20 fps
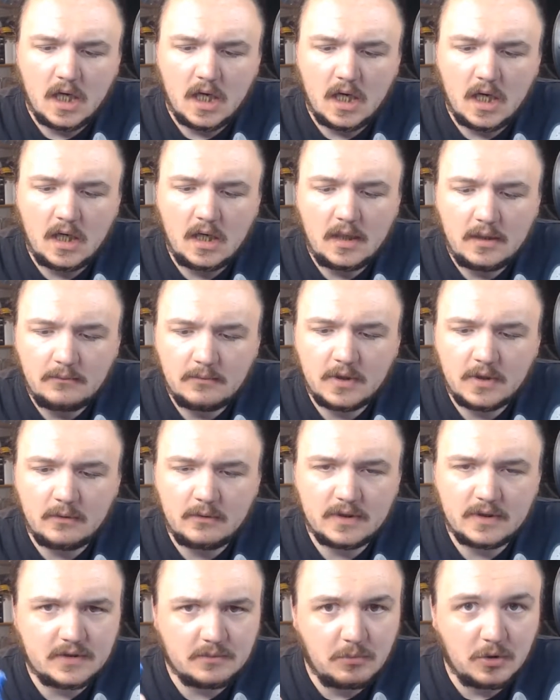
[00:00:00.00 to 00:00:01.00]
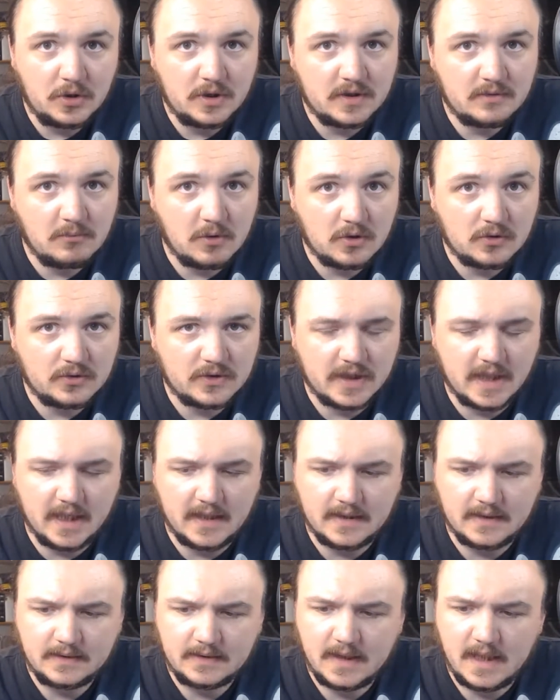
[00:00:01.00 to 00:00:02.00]
I'm going to put this model
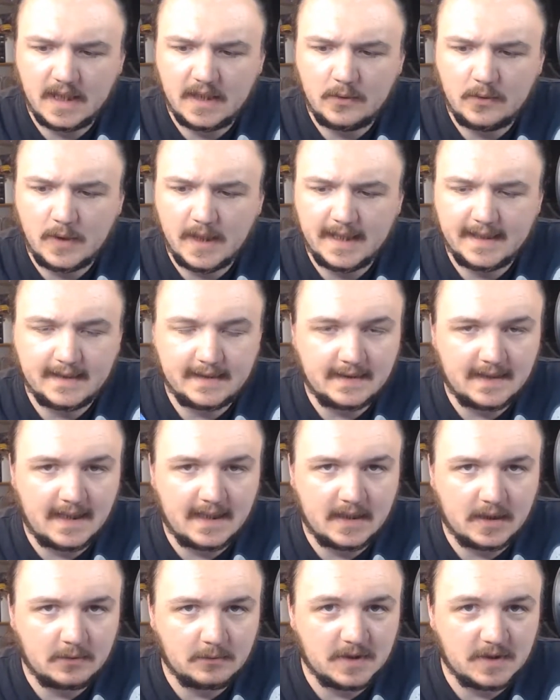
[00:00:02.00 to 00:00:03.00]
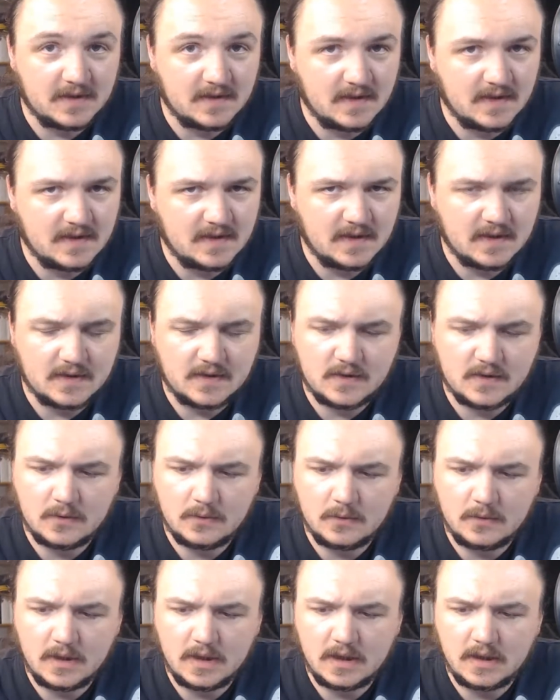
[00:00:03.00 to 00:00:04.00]
together in a way that helmet is easier
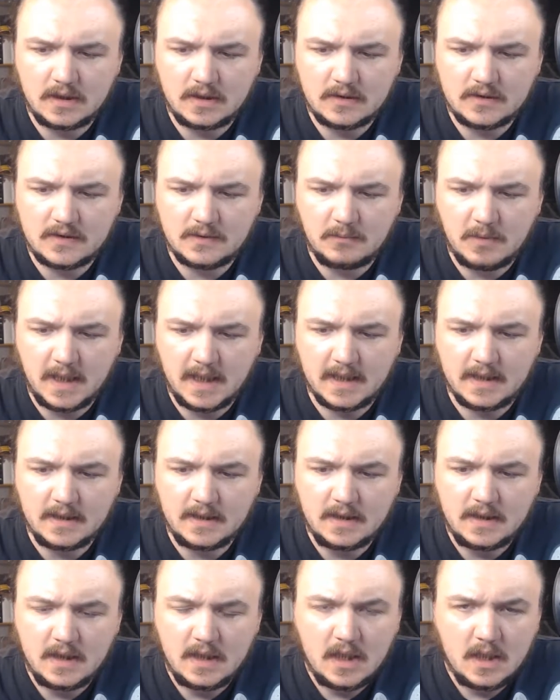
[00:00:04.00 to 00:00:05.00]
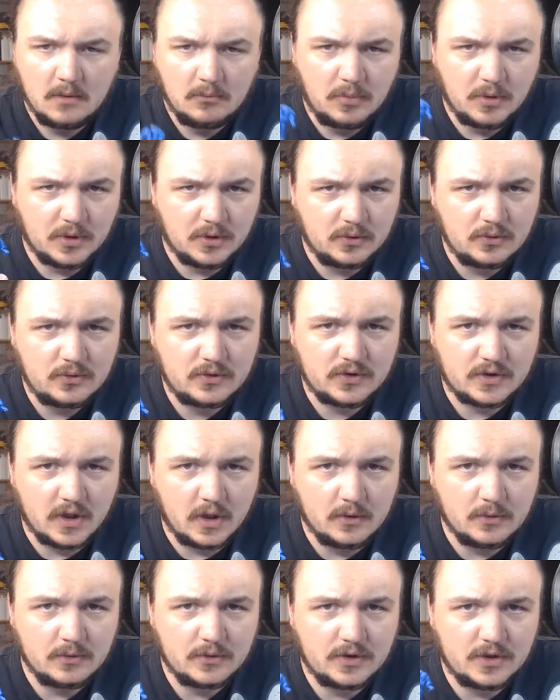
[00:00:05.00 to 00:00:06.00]
to paint, but
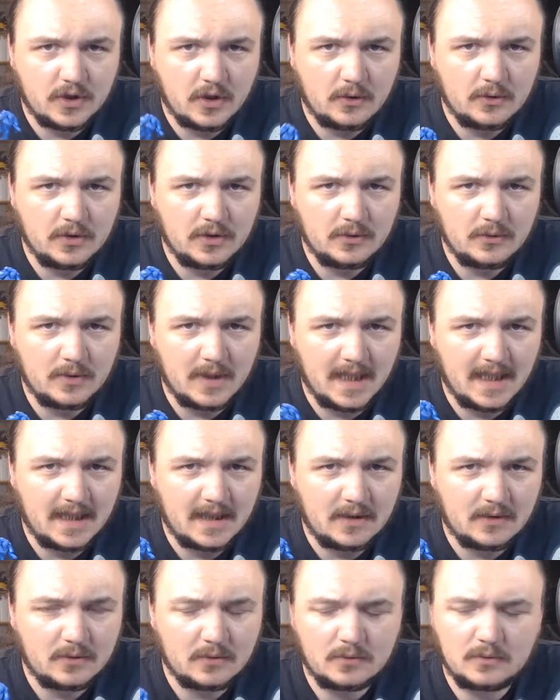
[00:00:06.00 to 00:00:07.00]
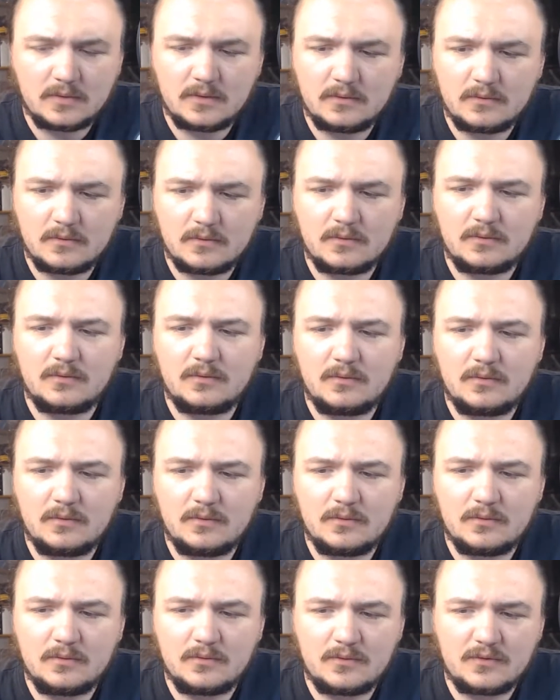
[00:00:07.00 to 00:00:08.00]
also show you how
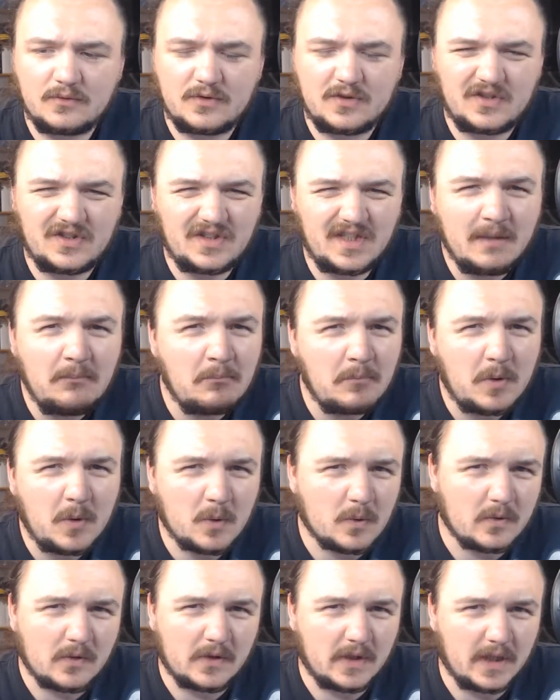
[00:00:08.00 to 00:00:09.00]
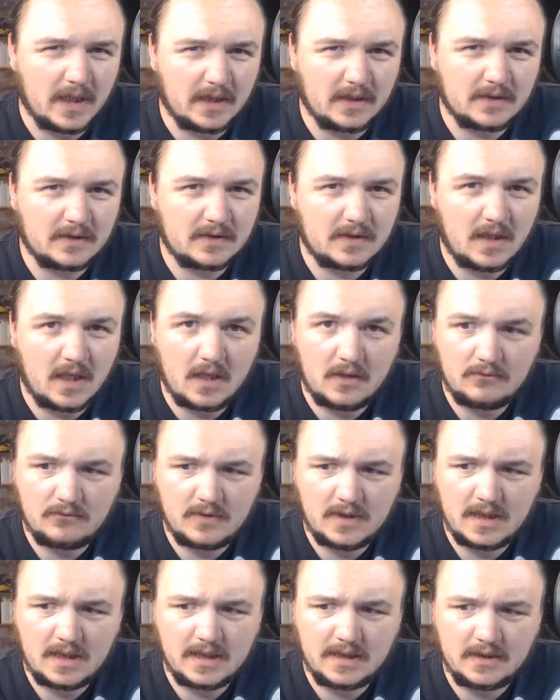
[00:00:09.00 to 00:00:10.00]
simple things are
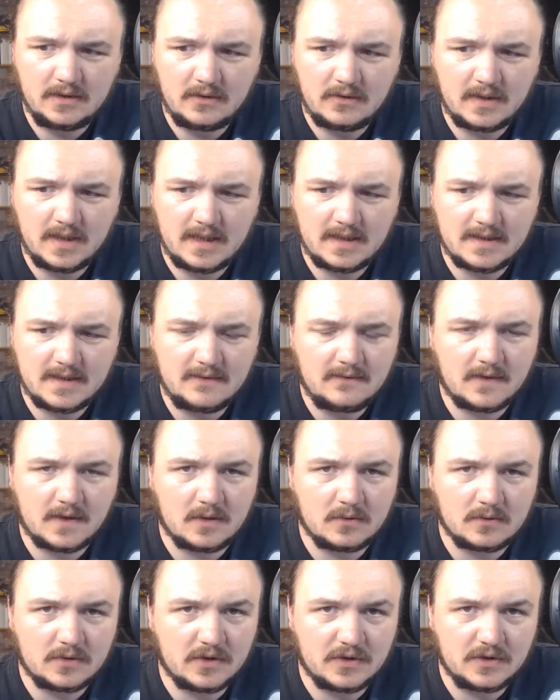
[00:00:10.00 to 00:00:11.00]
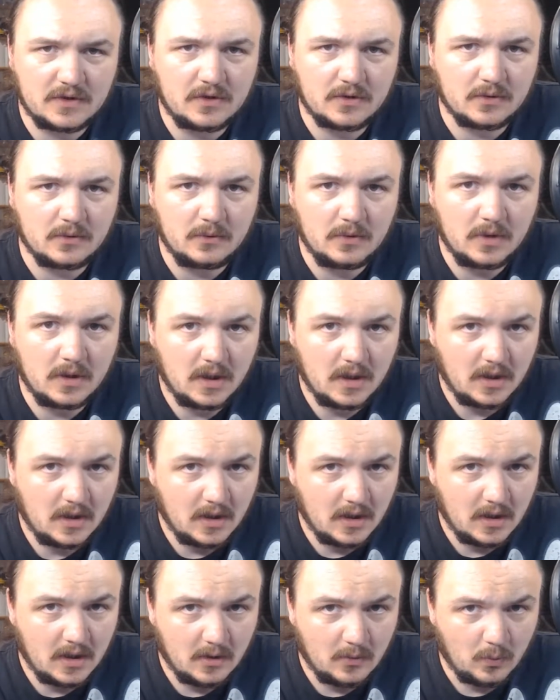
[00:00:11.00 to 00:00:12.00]
really not that difficult to do
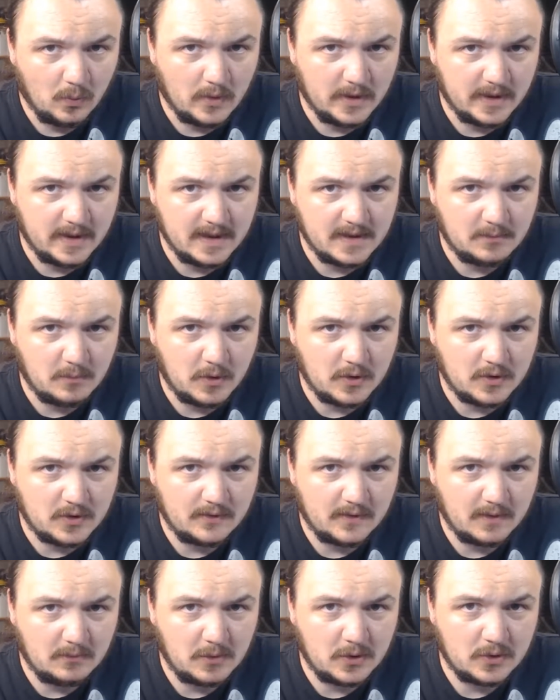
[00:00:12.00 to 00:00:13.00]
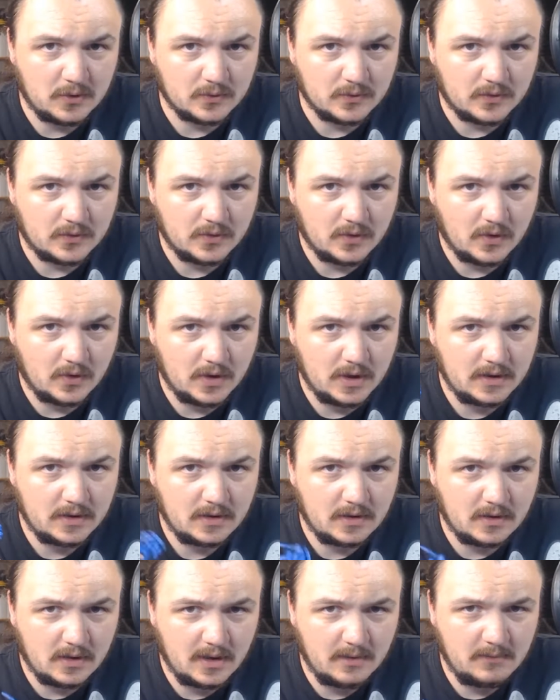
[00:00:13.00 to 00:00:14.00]
with these push fit models. Alright,
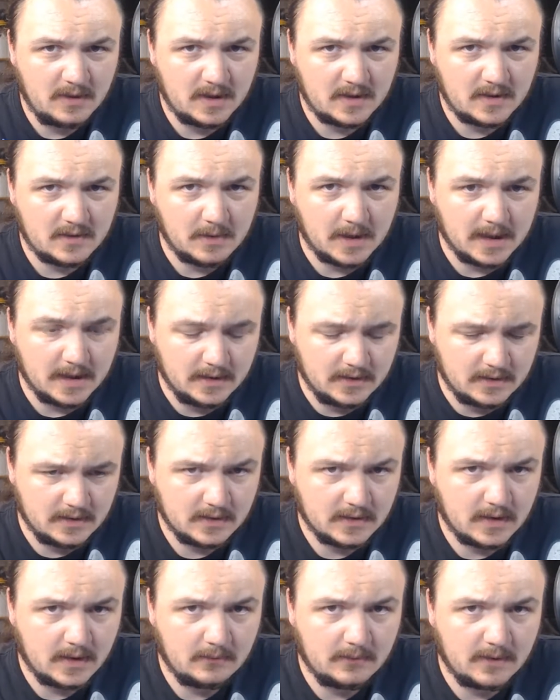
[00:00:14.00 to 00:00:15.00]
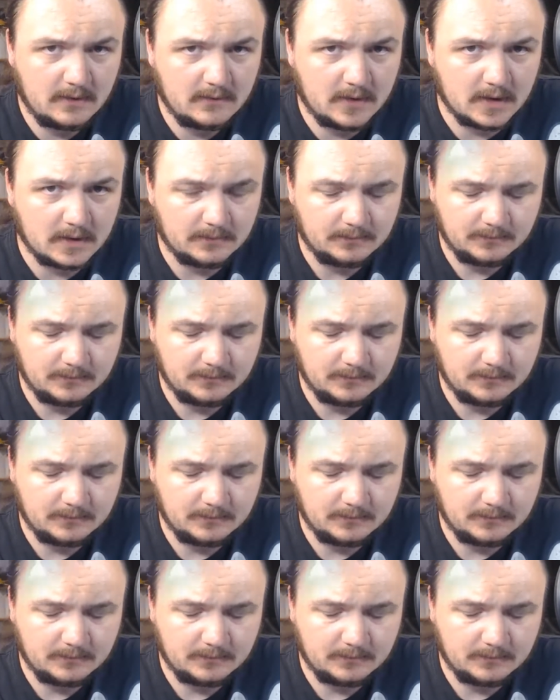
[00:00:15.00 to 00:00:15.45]
let me explain. Come and have a look.